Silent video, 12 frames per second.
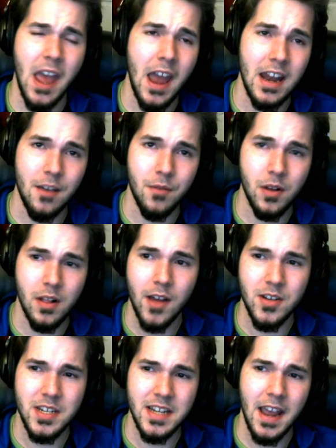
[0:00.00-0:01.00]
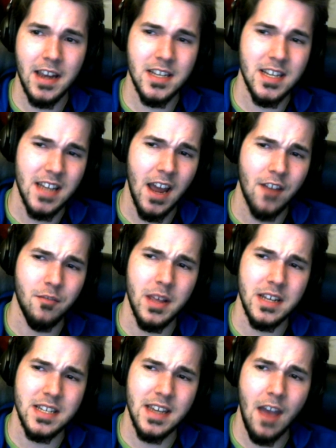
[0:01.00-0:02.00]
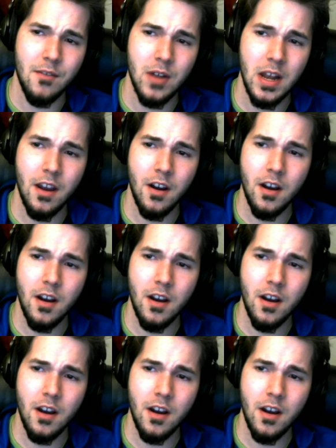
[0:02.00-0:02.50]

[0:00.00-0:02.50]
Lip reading: any of Cloud's tanks aside from the Escavalier,